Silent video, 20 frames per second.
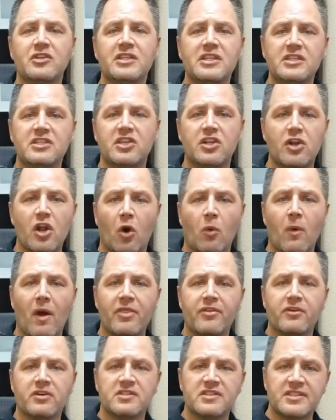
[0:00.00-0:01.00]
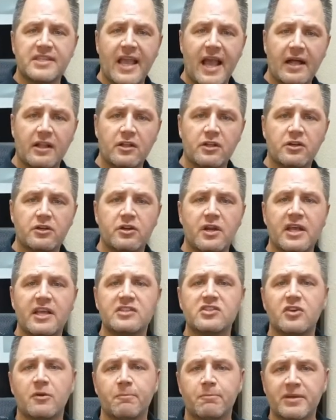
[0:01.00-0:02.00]
need to know whether it's calendar
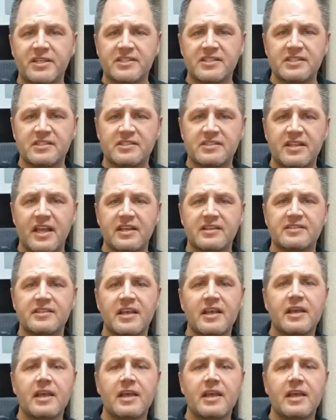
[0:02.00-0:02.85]
days or business days